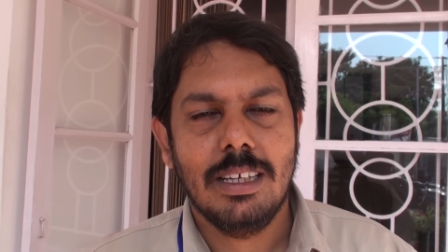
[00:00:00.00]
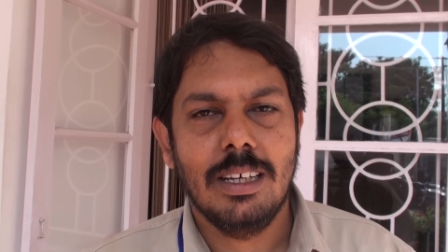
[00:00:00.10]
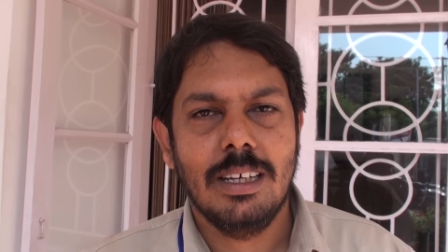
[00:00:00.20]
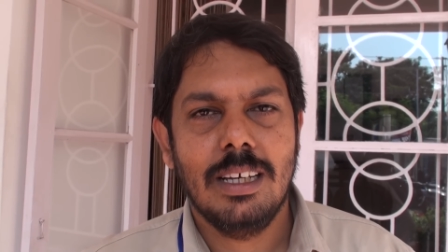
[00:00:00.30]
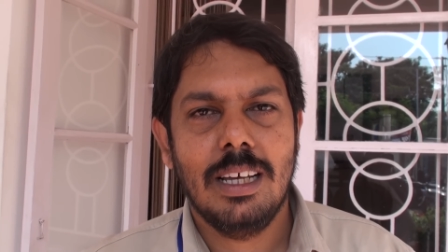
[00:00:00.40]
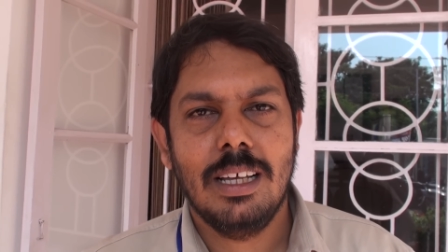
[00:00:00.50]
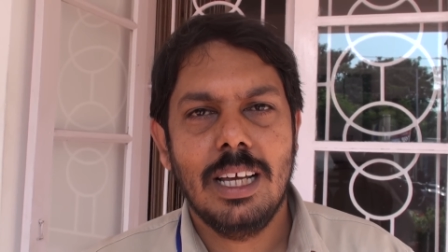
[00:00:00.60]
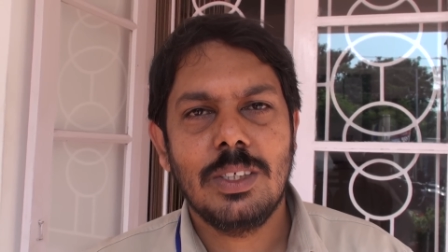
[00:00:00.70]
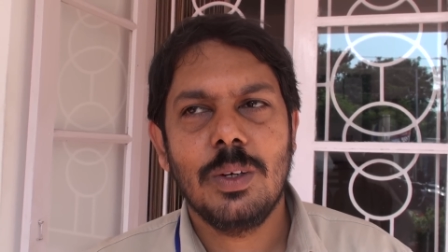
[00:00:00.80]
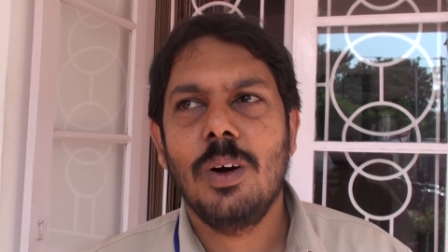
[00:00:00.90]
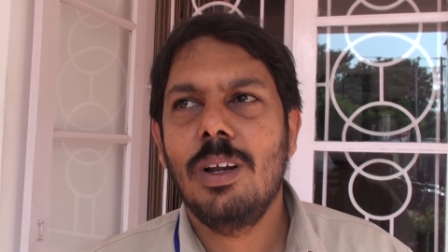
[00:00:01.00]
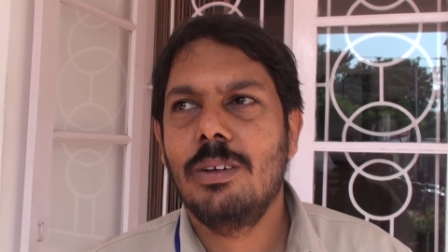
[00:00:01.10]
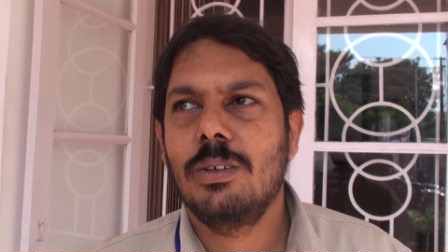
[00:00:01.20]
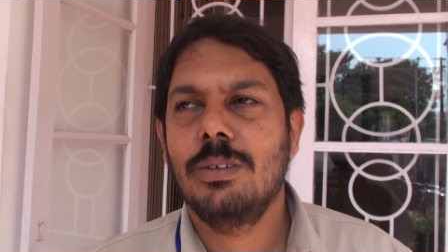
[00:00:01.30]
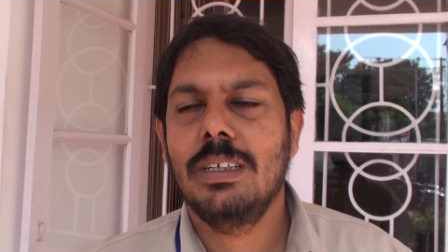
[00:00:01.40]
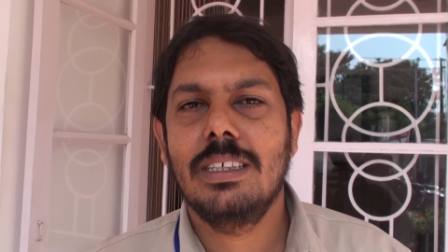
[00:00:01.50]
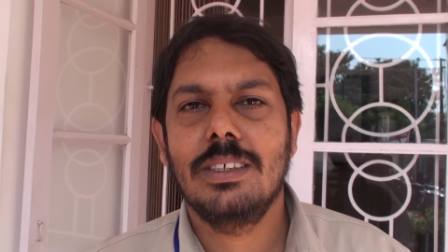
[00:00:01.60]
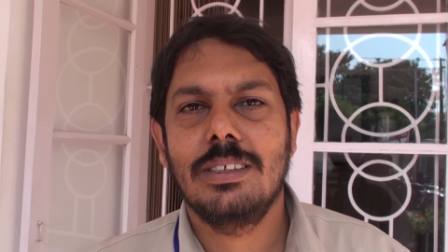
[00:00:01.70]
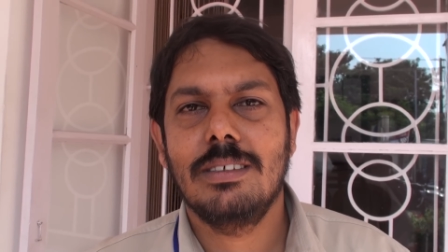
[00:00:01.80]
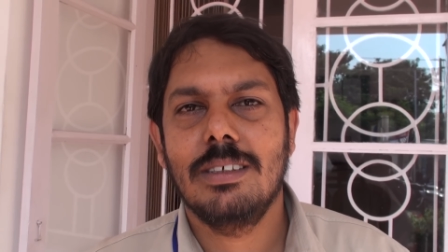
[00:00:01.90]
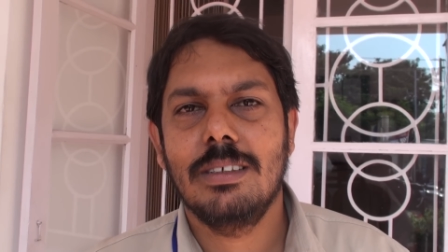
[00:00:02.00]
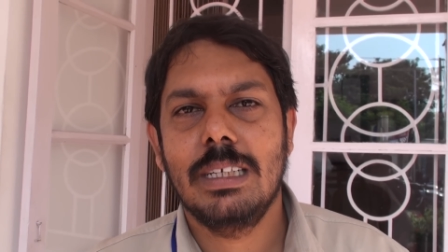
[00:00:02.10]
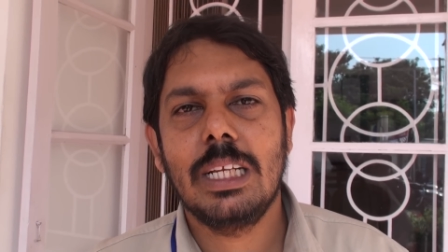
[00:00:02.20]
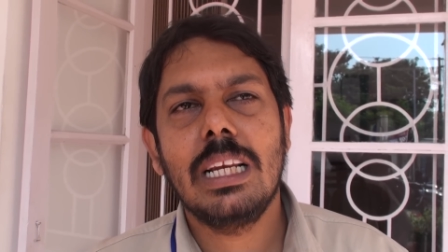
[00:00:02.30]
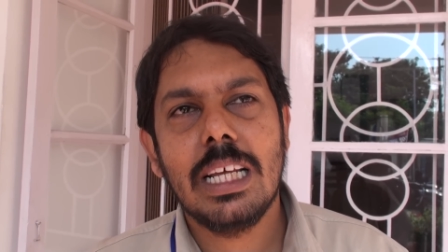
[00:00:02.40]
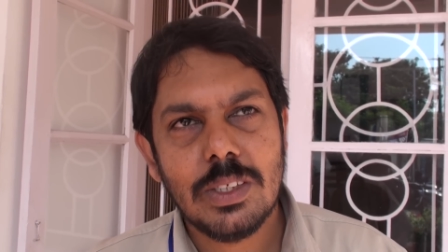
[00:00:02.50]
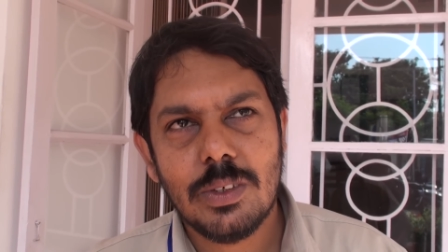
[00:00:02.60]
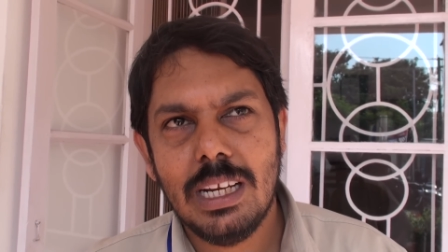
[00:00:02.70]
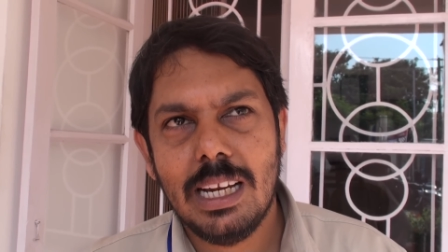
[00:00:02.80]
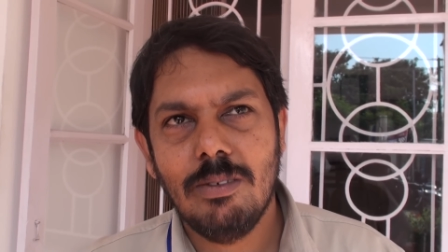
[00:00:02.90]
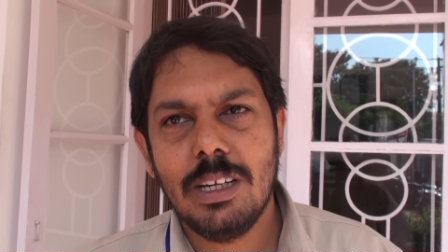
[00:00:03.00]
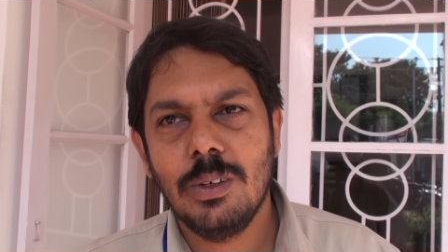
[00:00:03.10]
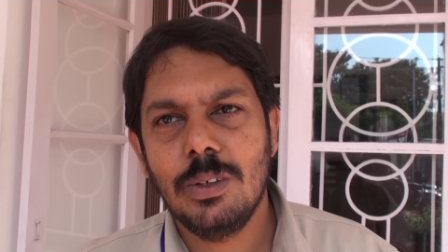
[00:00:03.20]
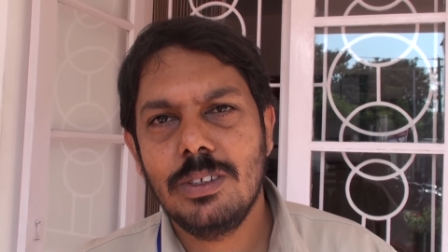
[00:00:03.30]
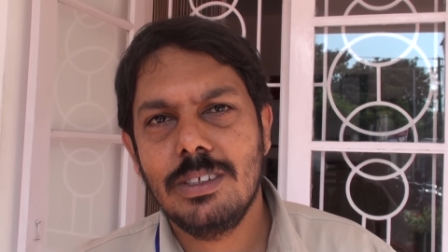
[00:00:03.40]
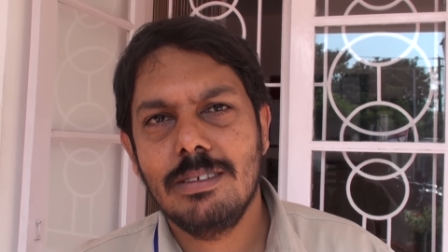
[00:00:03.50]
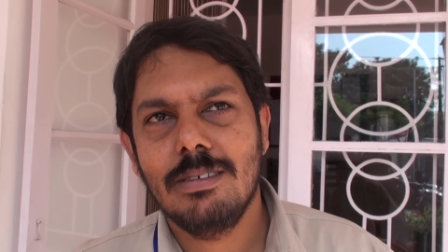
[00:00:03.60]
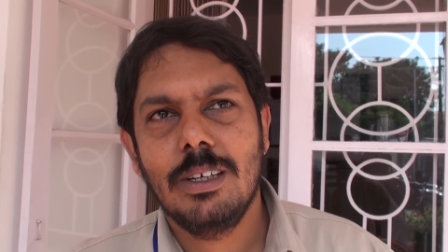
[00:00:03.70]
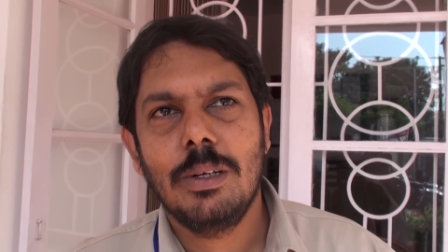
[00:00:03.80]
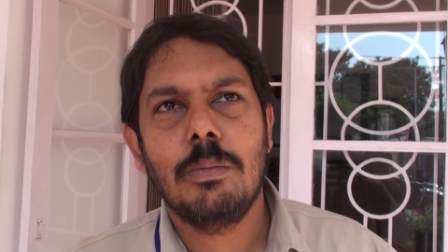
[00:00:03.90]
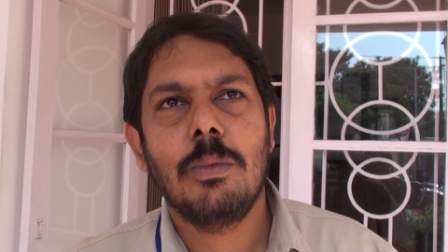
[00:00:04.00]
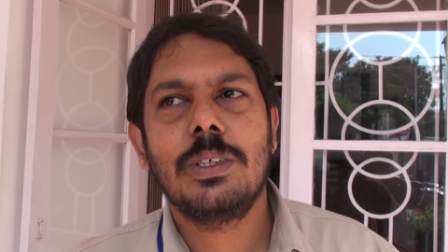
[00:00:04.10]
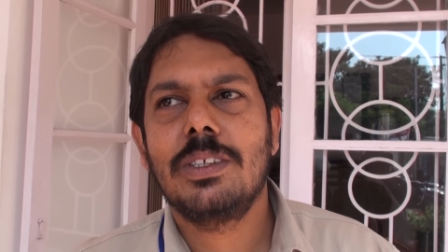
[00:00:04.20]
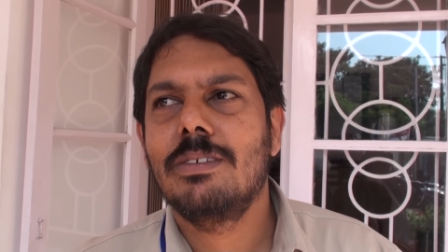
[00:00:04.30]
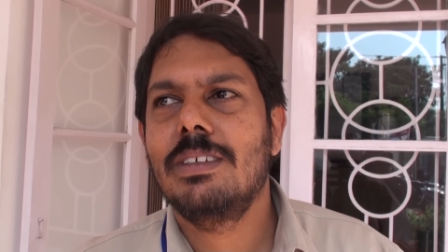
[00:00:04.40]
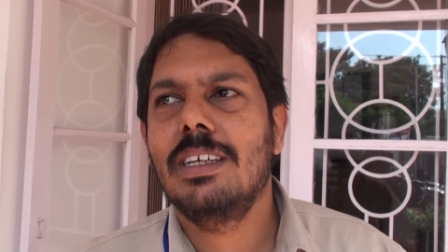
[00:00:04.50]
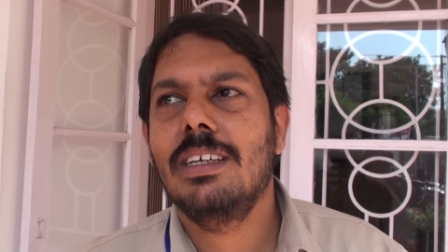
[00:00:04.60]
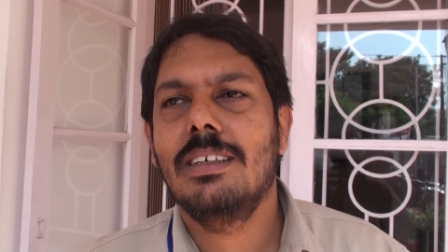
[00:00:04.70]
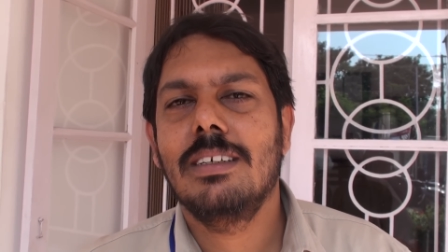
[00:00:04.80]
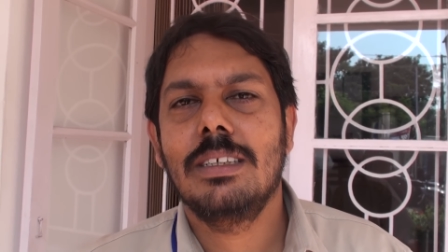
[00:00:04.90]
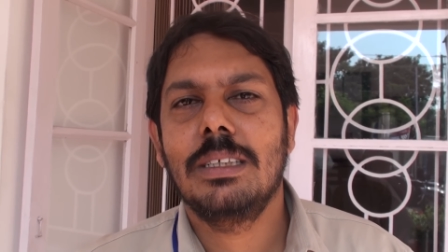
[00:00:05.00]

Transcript: Uh, as you all know, it is uh, it will destroy livelihoods. Most of the uh,